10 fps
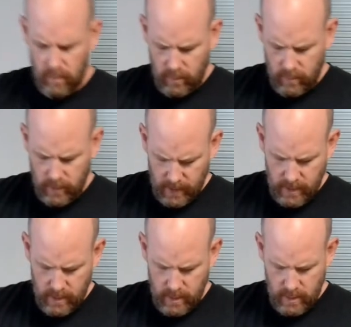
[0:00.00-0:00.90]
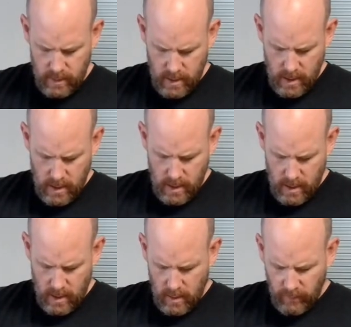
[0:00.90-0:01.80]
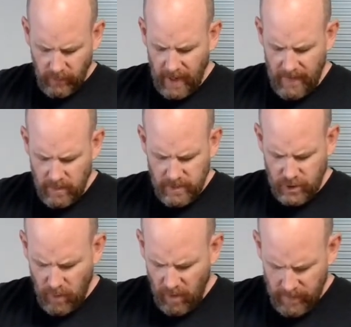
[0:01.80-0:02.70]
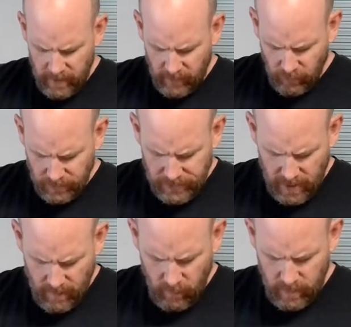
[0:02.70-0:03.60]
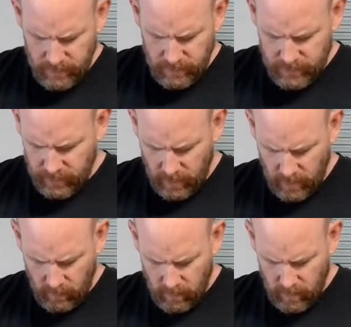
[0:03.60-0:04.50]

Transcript: quick. So yeah, that was a 12-minute total time roast. So